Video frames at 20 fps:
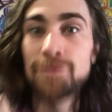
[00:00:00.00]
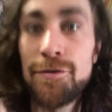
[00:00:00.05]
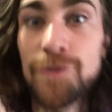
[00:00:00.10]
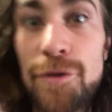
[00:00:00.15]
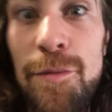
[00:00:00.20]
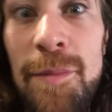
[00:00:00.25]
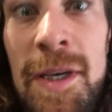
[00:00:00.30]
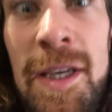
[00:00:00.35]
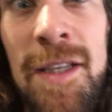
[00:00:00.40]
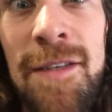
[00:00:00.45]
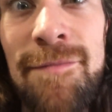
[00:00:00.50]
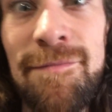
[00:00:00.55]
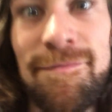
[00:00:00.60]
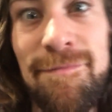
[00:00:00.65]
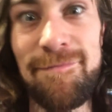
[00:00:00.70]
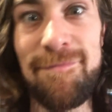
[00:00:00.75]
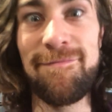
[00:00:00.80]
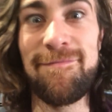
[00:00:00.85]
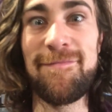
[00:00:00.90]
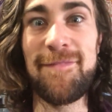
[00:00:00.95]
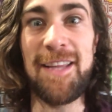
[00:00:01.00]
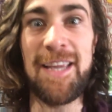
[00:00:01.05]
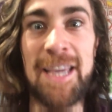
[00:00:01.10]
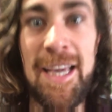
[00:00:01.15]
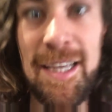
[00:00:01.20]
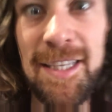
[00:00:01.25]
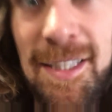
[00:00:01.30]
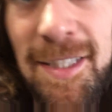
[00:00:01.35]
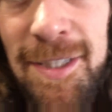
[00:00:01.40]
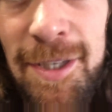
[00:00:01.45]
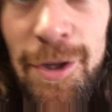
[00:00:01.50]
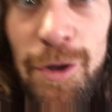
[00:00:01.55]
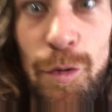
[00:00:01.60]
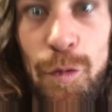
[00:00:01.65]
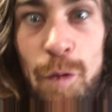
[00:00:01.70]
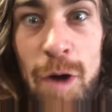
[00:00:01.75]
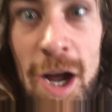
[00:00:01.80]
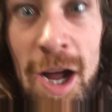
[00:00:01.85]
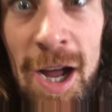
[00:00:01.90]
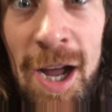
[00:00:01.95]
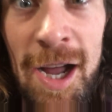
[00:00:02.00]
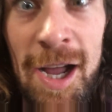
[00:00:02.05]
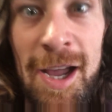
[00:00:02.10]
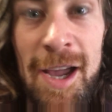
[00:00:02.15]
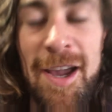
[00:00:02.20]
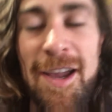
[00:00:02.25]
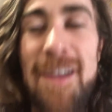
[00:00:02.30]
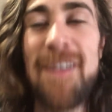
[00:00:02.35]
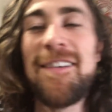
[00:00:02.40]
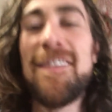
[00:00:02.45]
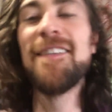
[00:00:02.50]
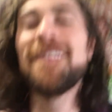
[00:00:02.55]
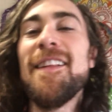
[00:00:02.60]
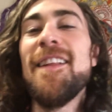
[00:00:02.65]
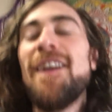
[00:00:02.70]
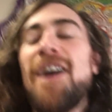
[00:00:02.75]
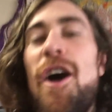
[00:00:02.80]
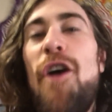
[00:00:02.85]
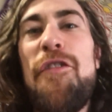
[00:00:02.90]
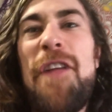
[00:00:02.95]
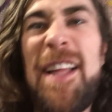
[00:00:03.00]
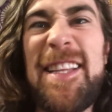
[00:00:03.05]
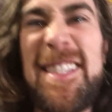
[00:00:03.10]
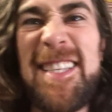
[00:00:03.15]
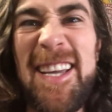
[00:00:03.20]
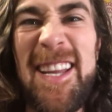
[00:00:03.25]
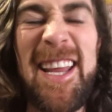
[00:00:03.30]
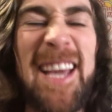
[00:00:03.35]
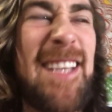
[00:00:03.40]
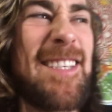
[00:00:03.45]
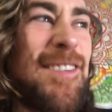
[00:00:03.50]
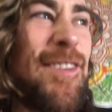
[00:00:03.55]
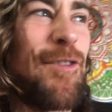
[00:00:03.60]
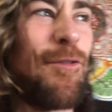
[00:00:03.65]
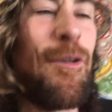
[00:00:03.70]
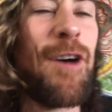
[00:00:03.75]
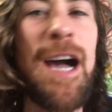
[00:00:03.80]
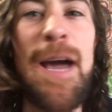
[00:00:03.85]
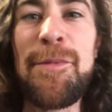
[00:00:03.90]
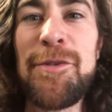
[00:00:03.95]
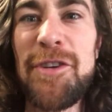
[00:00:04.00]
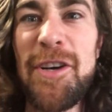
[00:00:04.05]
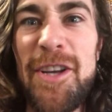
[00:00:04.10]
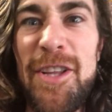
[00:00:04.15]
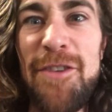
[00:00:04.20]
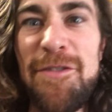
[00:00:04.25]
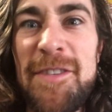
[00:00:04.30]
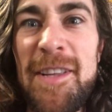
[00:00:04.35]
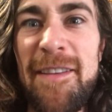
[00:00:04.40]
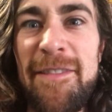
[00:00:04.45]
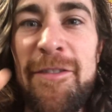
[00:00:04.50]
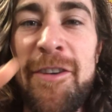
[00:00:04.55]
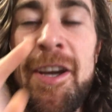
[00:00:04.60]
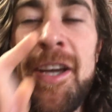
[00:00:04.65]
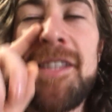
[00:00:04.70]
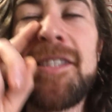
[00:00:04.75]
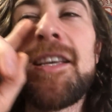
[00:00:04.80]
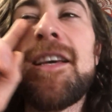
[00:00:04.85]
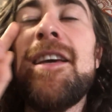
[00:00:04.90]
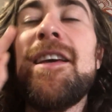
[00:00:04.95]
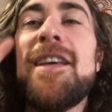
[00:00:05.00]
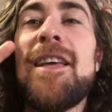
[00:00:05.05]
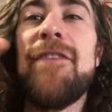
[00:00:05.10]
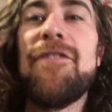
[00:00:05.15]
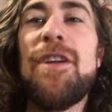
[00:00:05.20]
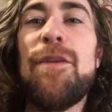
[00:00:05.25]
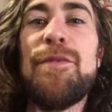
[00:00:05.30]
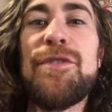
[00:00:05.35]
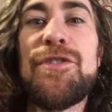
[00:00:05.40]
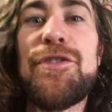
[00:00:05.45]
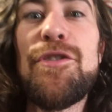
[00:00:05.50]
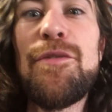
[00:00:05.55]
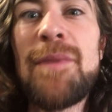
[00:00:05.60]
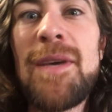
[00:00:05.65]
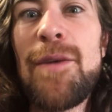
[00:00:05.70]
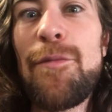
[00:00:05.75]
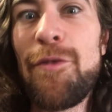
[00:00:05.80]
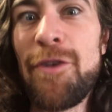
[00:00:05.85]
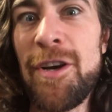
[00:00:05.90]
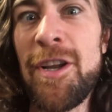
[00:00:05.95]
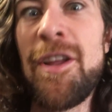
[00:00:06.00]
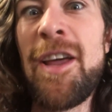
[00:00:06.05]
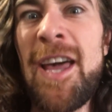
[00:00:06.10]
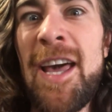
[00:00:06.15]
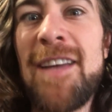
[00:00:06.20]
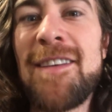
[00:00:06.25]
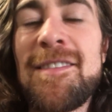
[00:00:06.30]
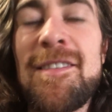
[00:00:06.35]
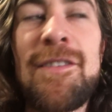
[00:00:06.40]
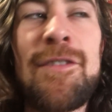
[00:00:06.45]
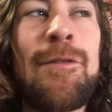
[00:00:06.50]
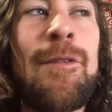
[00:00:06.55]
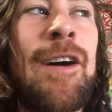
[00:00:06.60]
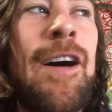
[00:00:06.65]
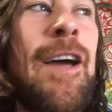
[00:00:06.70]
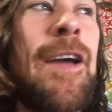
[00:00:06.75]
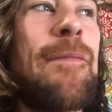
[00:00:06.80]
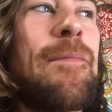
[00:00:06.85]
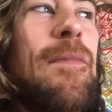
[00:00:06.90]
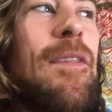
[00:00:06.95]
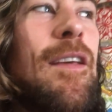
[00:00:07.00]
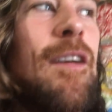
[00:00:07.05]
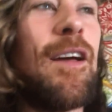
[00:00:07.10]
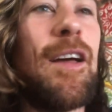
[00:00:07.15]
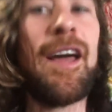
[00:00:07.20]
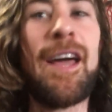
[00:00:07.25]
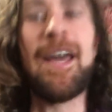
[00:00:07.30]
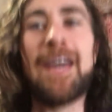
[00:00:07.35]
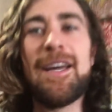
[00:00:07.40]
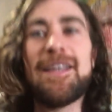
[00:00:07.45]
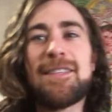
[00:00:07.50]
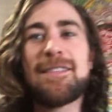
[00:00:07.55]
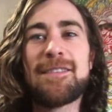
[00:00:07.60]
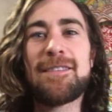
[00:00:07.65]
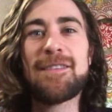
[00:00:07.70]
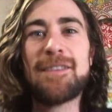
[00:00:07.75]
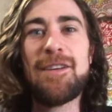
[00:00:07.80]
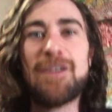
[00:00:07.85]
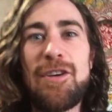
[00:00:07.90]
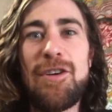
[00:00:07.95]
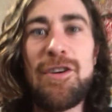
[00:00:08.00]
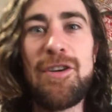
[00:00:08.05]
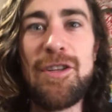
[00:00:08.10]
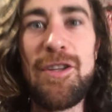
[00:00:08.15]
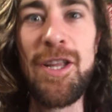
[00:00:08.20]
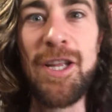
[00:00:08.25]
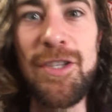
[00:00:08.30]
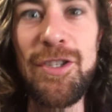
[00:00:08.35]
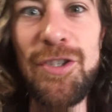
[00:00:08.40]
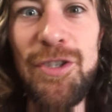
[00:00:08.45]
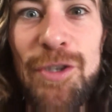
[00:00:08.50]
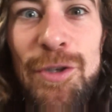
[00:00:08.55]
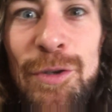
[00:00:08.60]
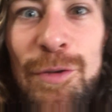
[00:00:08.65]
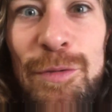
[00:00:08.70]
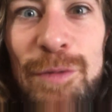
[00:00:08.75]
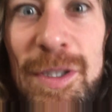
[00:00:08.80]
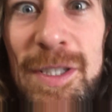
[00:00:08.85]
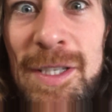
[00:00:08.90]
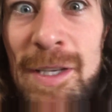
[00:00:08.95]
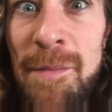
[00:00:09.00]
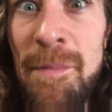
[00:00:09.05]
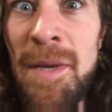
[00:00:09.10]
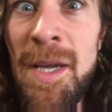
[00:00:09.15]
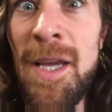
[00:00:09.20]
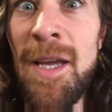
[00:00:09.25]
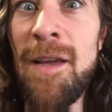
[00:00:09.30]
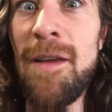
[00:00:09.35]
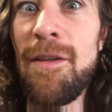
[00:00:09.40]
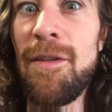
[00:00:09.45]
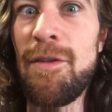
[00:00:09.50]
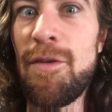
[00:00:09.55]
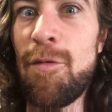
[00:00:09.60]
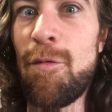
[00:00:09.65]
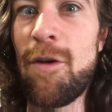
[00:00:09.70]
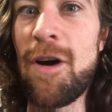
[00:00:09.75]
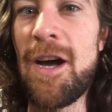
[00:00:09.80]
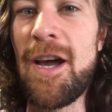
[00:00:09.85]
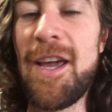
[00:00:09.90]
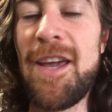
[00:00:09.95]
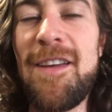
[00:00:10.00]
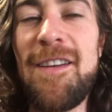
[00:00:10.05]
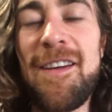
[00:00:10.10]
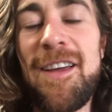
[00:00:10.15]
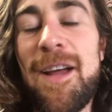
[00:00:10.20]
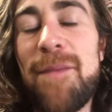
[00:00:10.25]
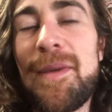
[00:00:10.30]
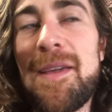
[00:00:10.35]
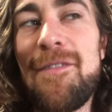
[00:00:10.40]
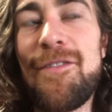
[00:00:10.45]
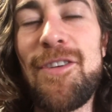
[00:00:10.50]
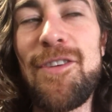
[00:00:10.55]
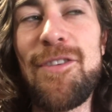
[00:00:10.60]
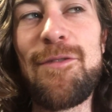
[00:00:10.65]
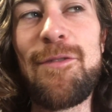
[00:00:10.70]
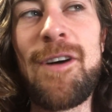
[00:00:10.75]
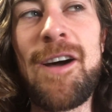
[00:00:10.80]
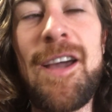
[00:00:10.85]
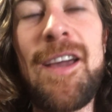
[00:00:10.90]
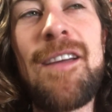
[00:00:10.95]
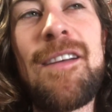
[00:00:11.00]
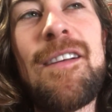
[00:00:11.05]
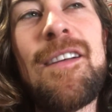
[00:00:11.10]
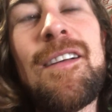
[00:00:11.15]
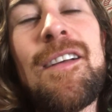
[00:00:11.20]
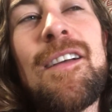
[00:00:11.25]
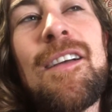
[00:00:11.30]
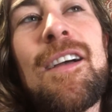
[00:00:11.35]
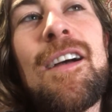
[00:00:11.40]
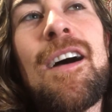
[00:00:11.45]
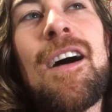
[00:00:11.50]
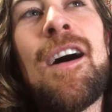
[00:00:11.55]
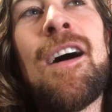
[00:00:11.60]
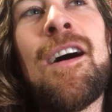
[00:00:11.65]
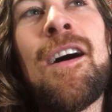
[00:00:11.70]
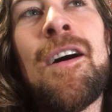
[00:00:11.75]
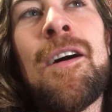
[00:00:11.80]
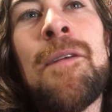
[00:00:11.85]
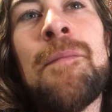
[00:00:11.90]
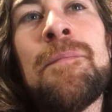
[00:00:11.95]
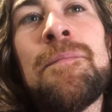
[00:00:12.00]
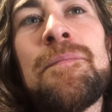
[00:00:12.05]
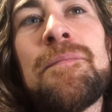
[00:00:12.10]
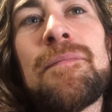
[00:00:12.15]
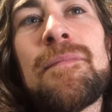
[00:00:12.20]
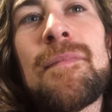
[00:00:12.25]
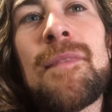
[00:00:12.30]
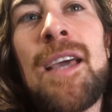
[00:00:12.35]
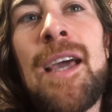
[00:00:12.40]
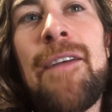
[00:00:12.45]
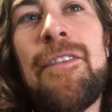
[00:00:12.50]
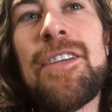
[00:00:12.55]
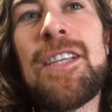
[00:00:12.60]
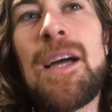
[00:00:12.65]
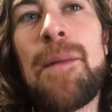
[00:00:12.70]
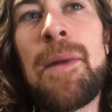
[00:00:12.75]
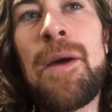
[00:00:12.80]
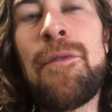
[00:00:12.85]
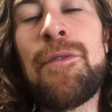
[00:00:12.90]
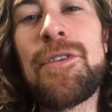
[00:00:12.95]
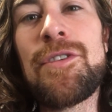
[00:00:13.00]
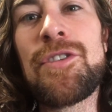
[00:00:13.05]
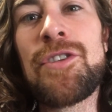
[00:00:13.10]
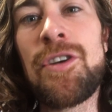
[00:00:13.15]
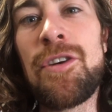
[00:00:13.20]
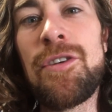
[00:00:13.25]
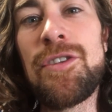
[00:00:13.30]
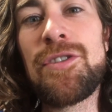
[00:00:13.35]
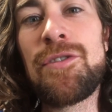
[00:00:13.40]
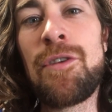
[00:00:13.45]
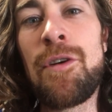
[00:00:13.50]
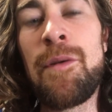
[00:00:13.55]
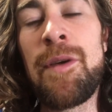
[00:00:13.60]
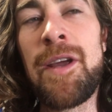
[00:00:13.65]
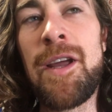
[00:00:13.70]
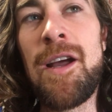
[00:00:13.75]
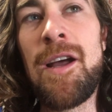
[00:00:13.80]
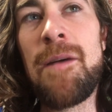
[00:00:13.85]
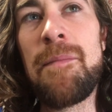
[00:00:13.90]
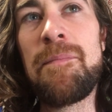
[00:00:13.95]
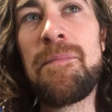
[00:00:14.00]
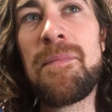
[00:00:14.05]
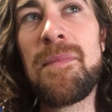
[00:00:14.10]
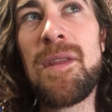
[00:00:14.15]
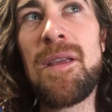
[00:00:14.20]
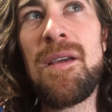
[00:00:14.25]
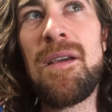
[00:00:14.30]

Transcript: zoom in, X to the Y. Oh, that's it, X to the Y. I've been trying to use that phrase. Every time we zoom in, we're going to X to the Y. X, that's you, to me, the Y. I'm giving you the Y. Every time I went to church growing up,